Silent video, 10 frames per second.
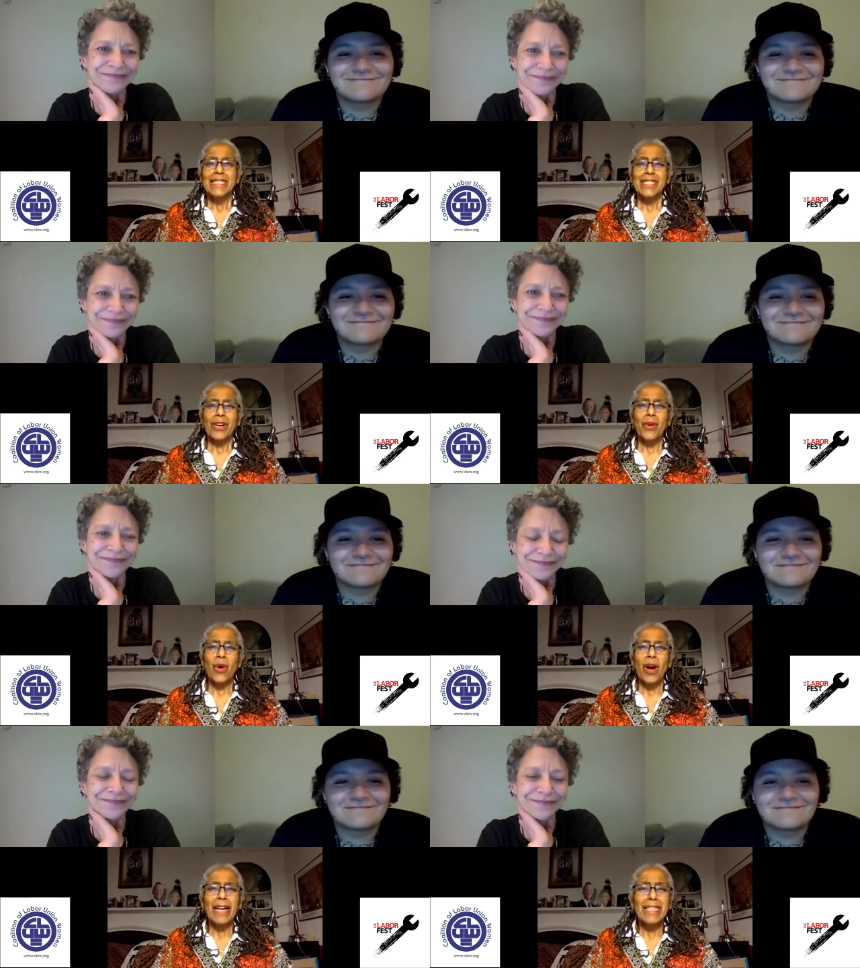
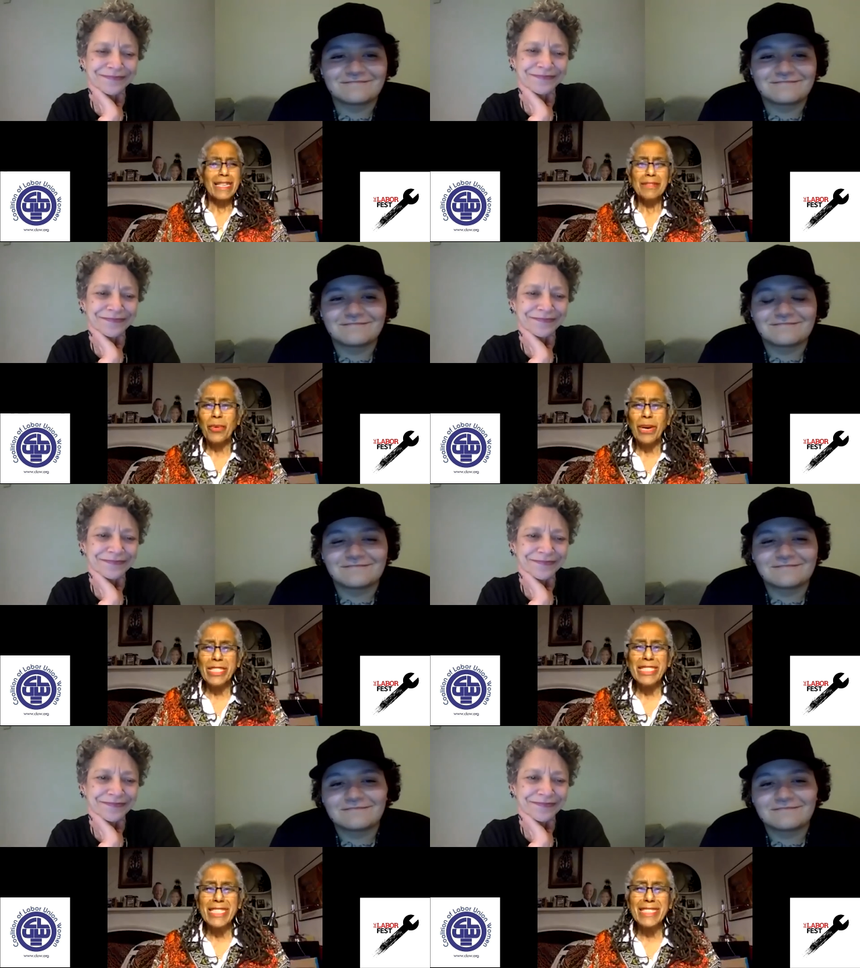Speaker 1: So, so the
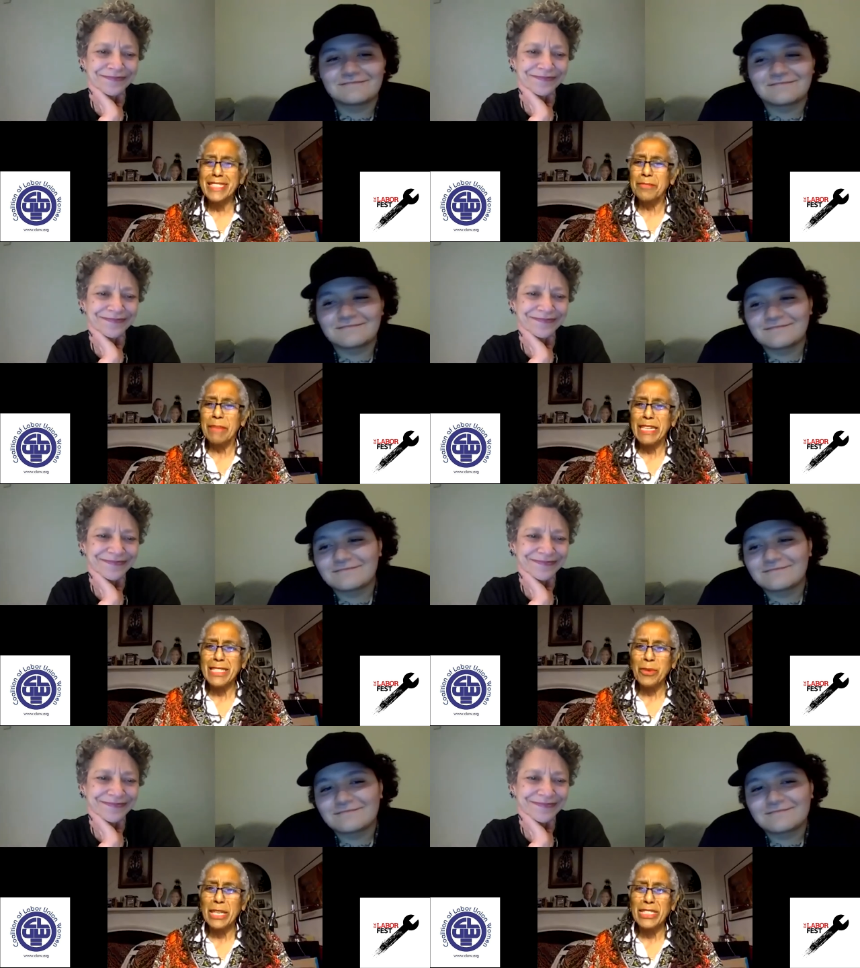question is this is a
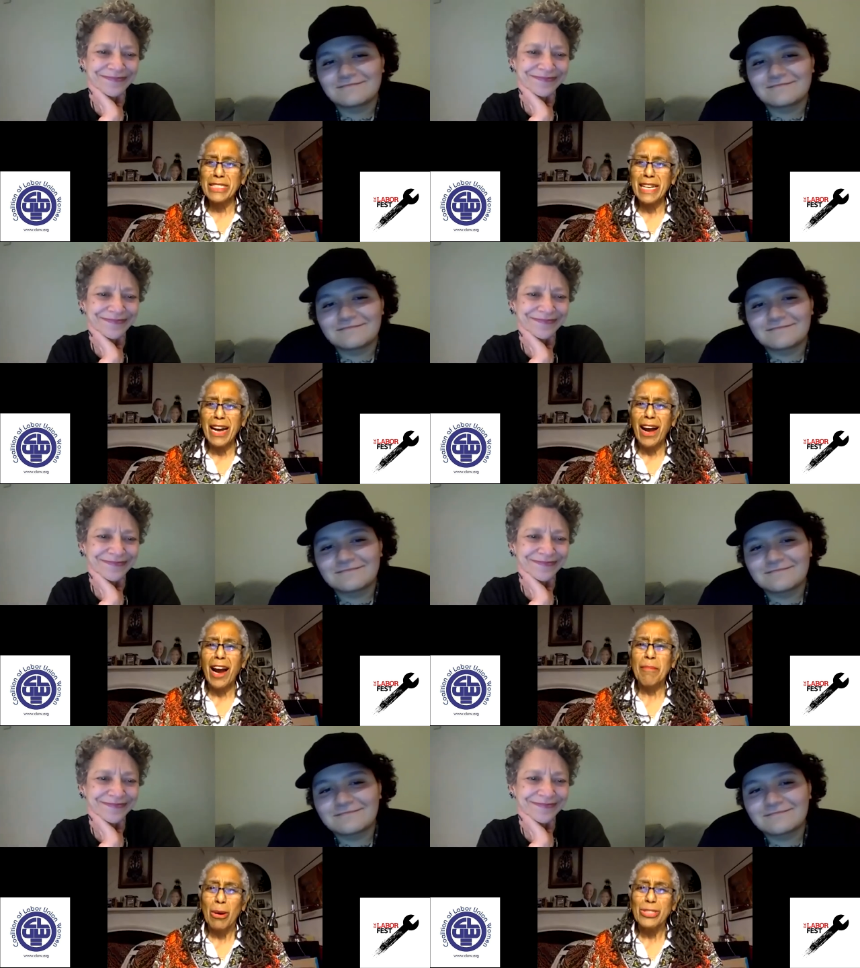basic question.
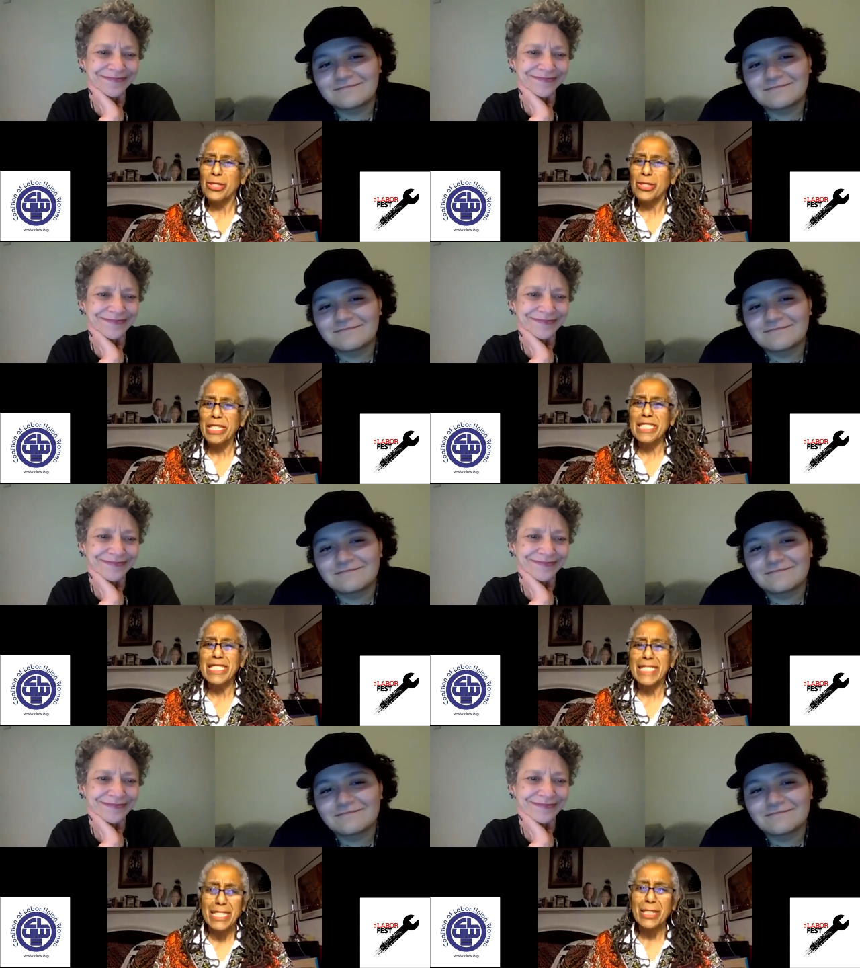Are most unions
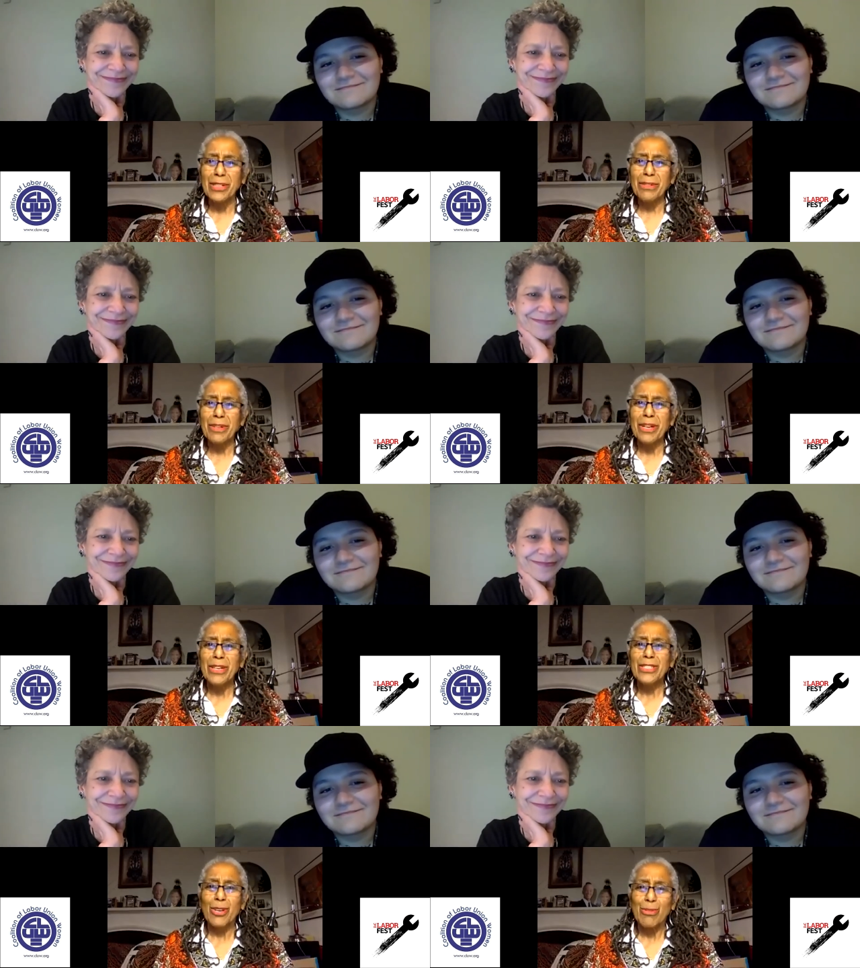still
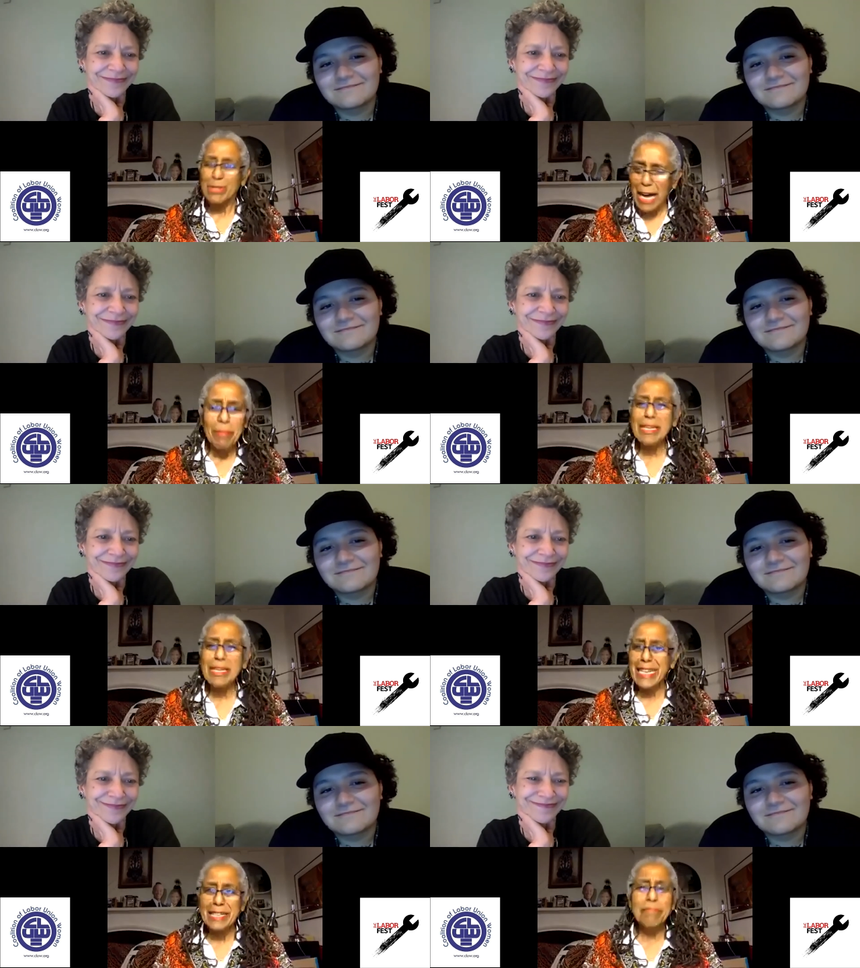so
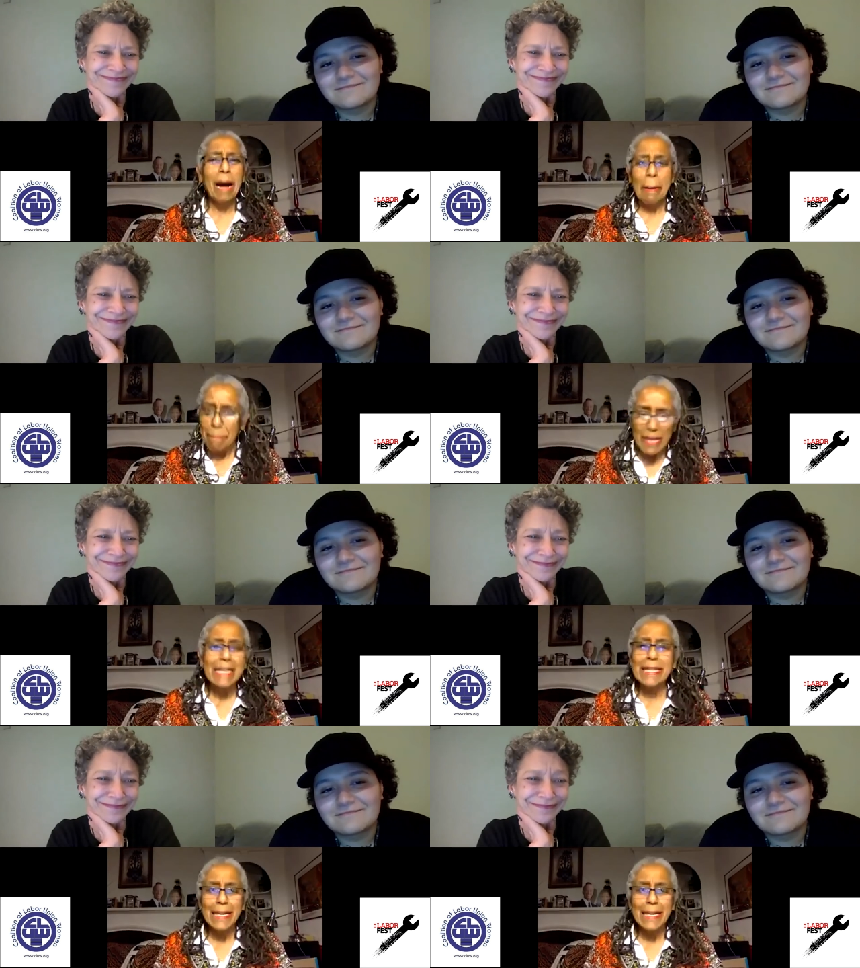dominated by men?